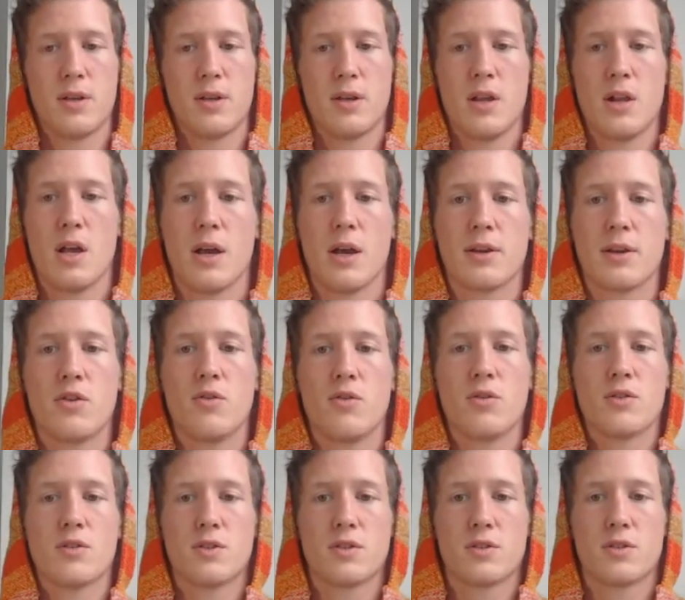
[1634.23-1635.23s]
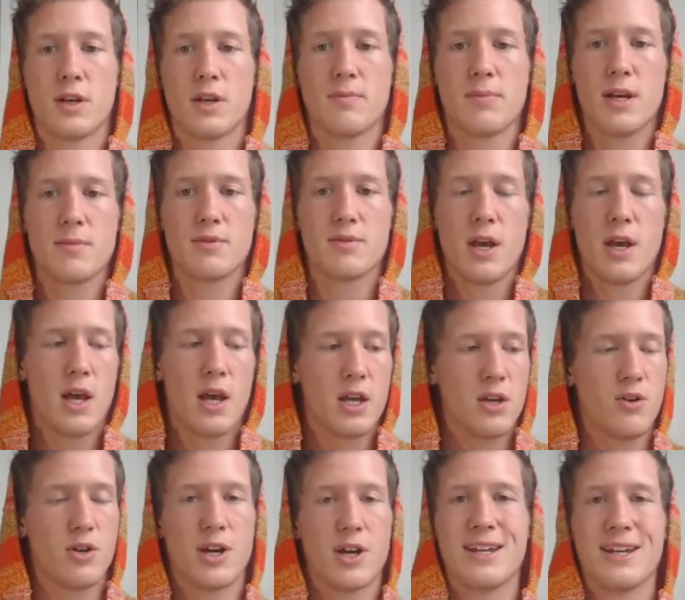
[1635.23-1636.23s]
Oh, you sometimes
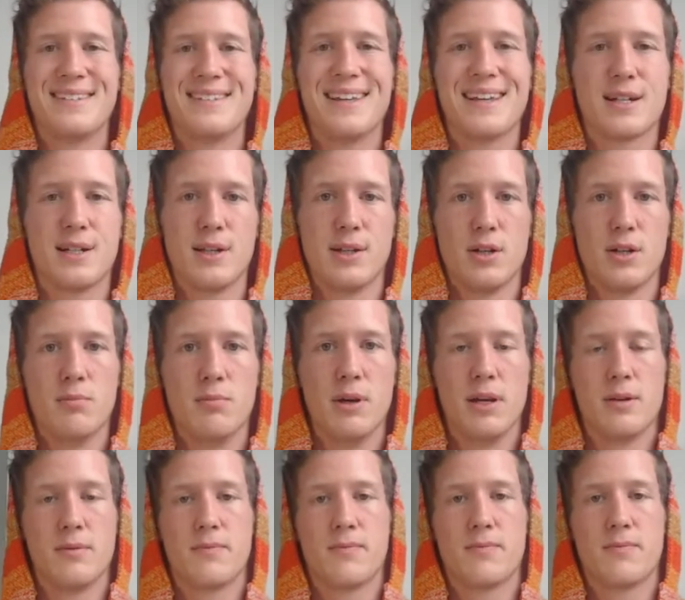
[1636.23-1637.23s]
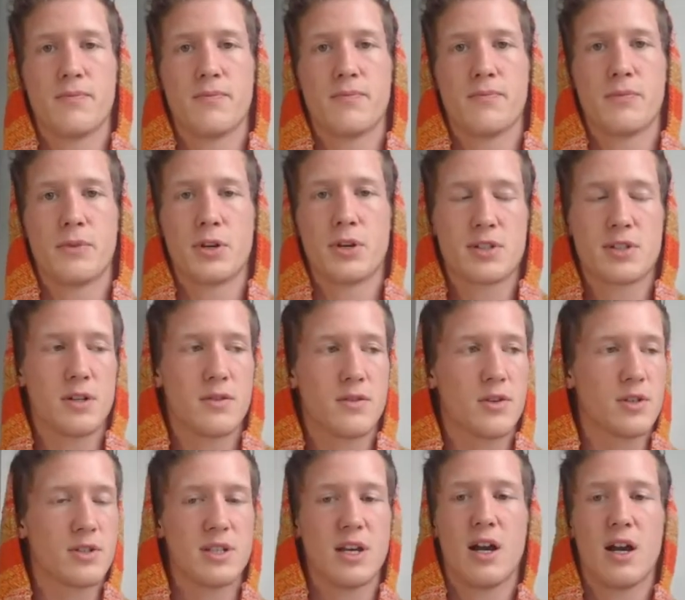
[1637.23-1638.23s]
you got to dig a little bit. There's a
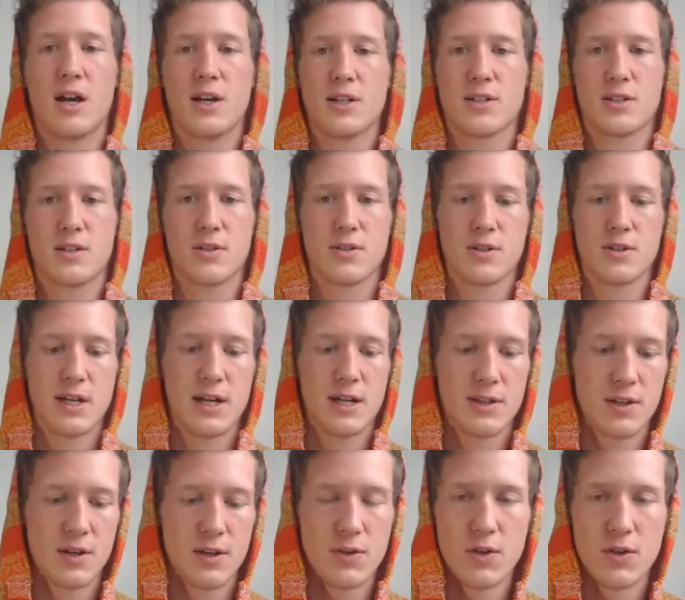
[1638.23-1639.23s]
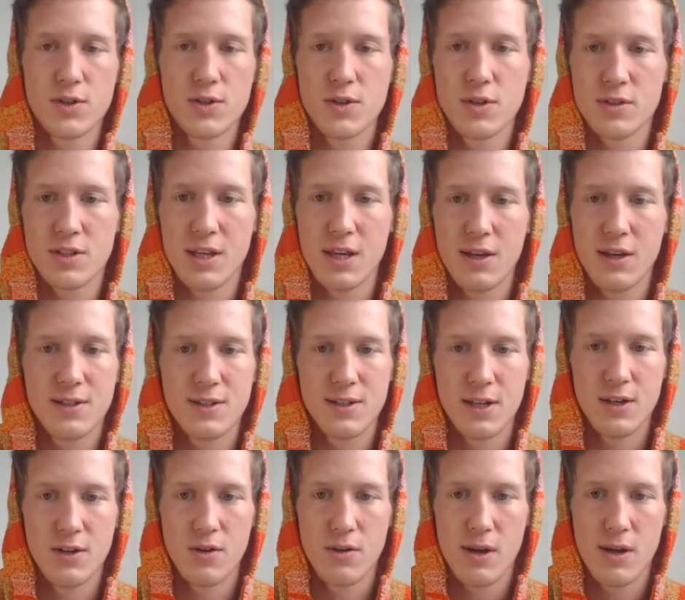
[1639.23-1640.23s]
there's a hustlers out there. There's those kids
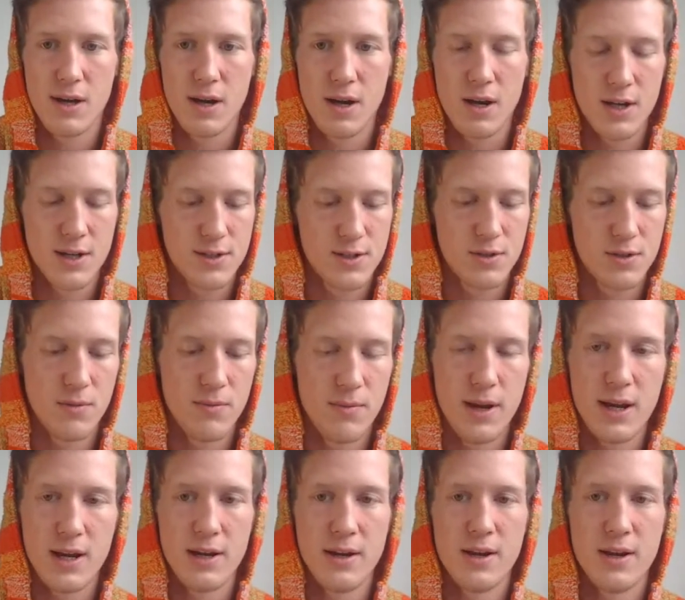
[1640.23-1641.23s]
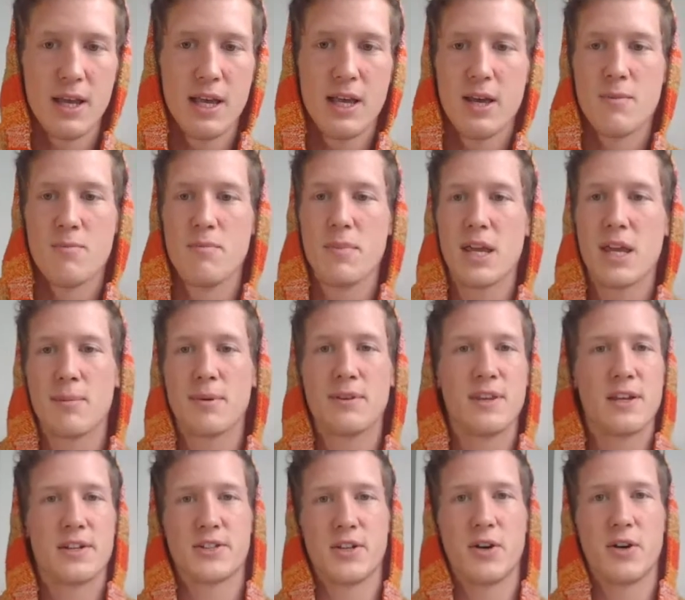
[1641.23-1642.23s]
that know how to hustle and, and maybe
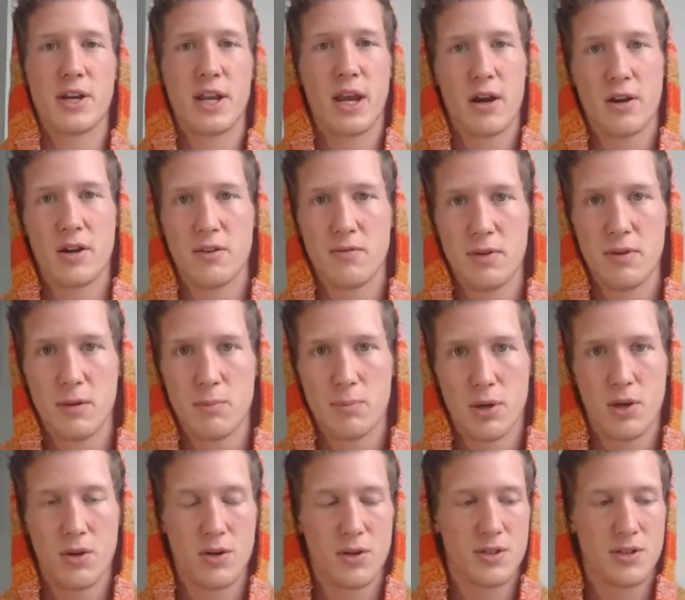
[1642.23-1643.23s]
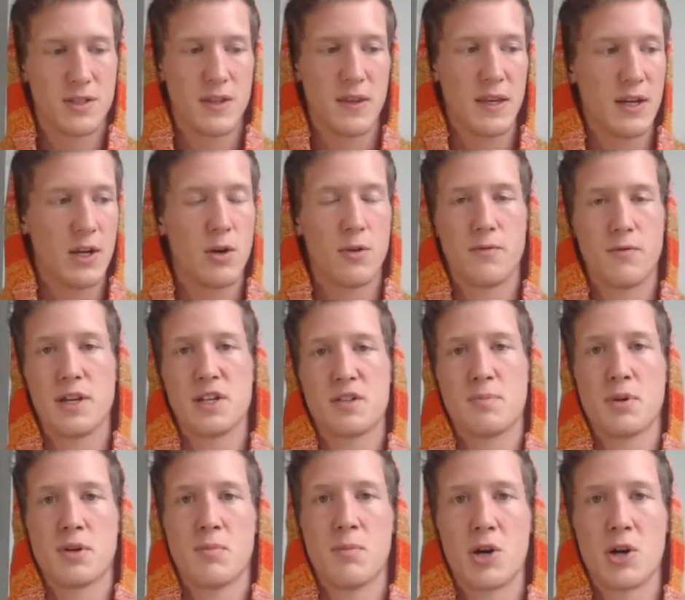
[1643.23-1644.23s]
they saw Gary V post and they know
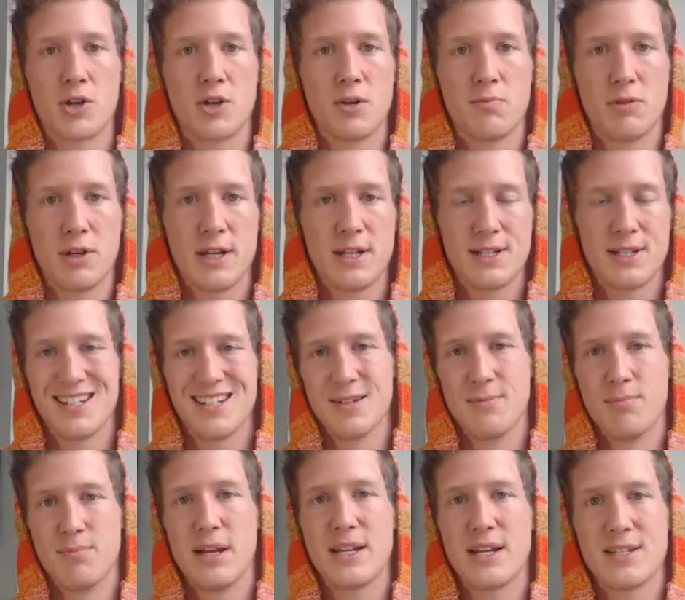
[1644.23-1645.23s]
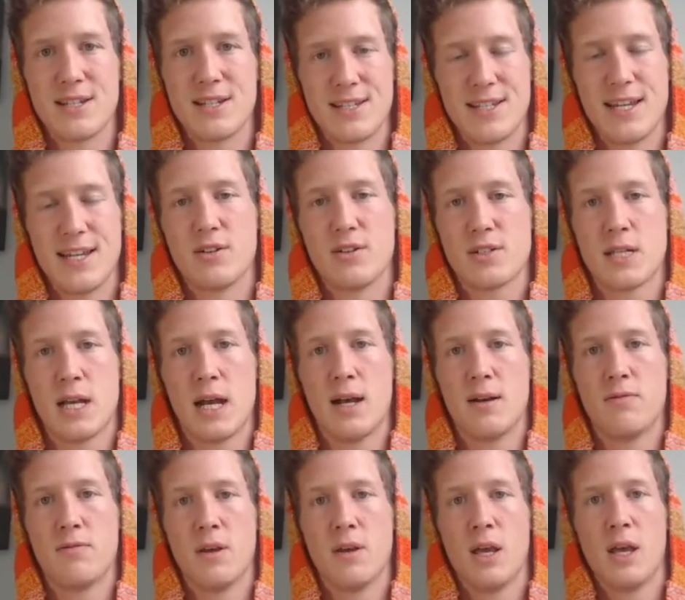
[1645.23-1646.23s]
Facebook Marketplace is the place to sell
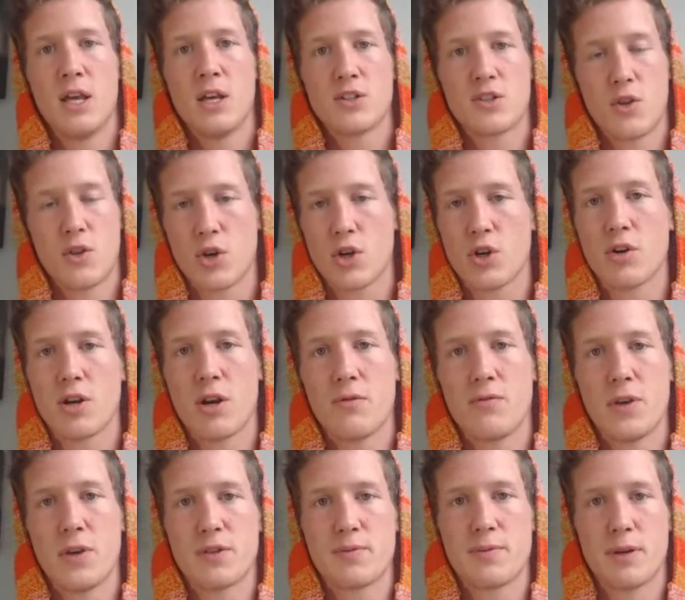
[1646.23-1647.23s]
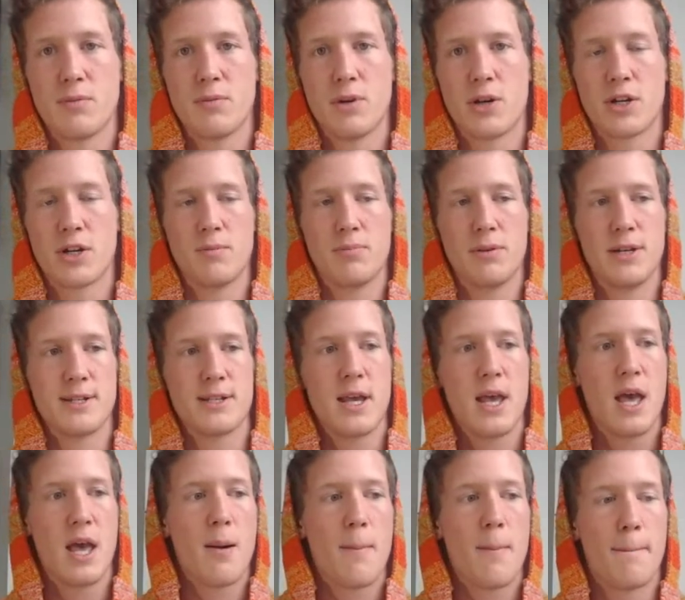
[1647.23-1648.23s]
stuff. So they're going on Facebook Marketplace.
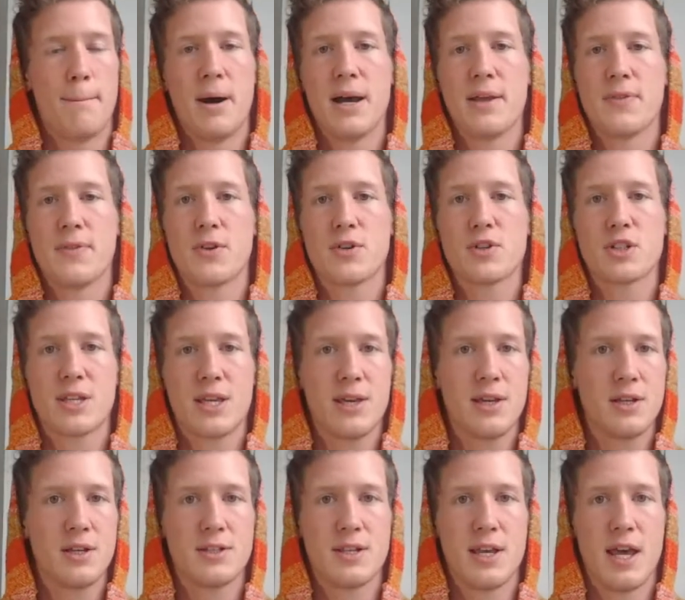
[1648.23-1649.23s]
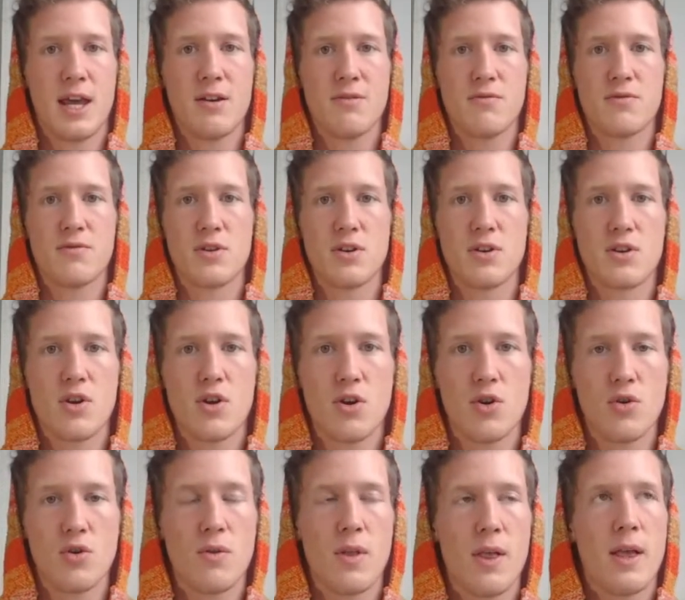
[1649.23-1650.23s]
But there's kids that have
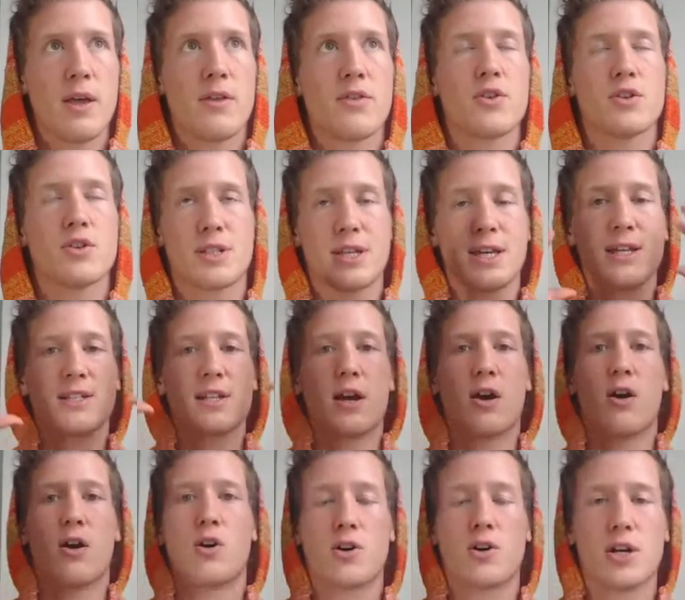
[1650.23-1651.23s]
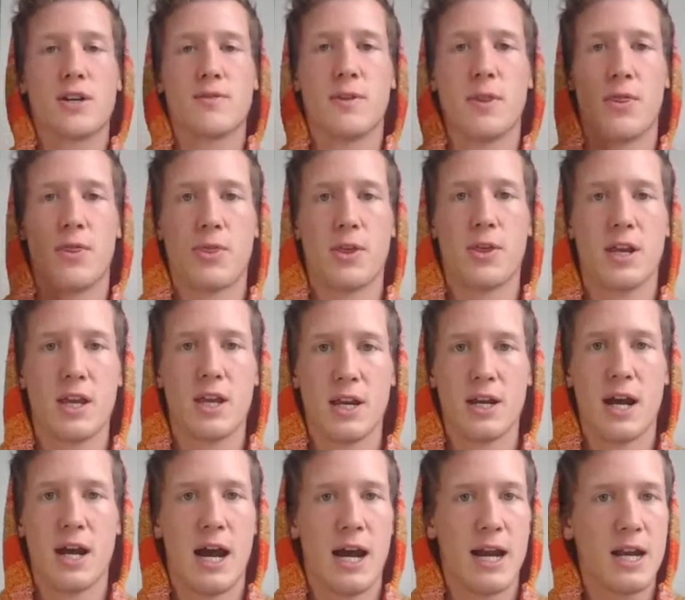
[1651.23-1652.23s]
no there's kids that aren't even
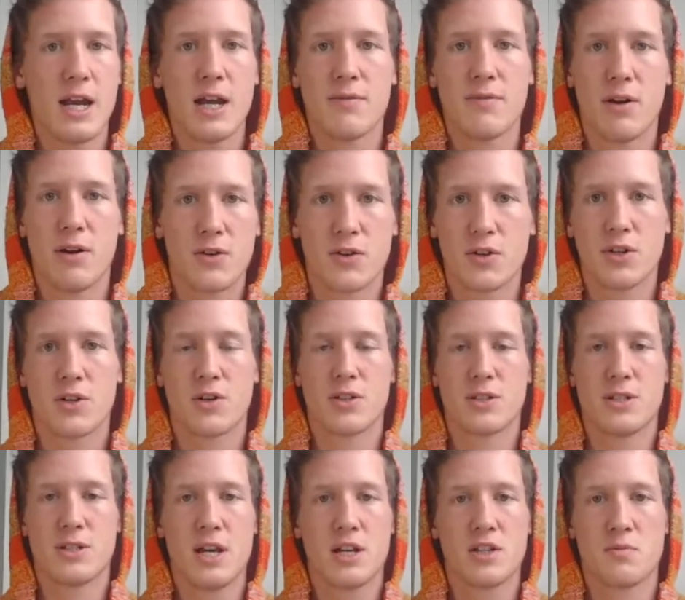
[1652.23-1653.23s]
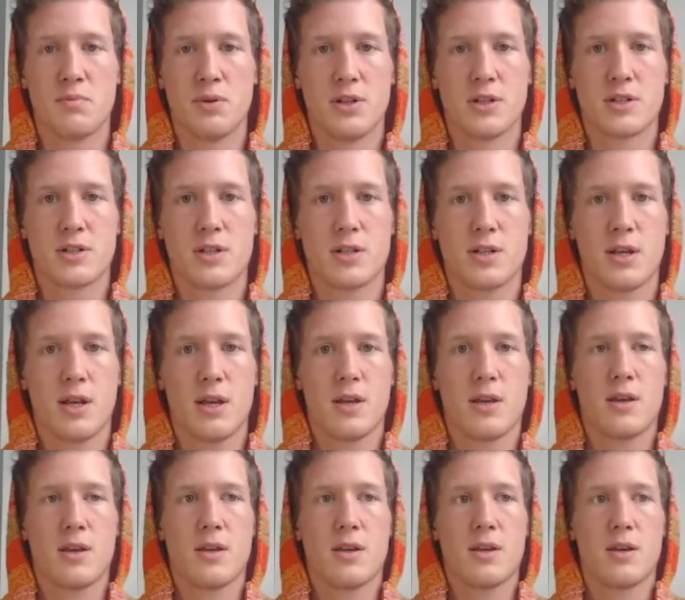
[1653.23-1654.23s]
thinking I have $100 textbooks,
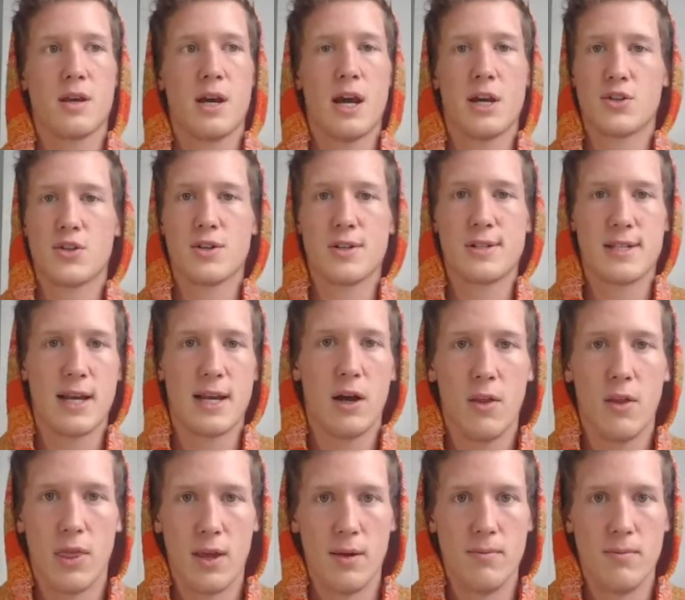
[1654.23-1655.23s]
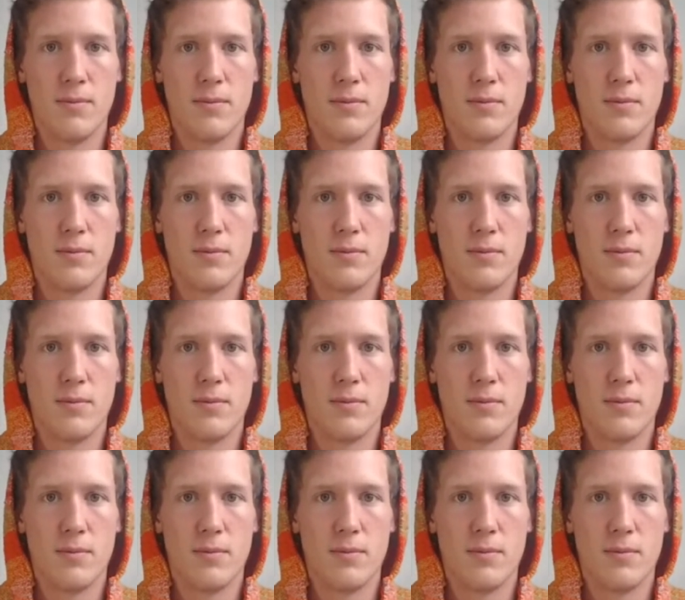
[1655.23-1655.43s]
I should sell them.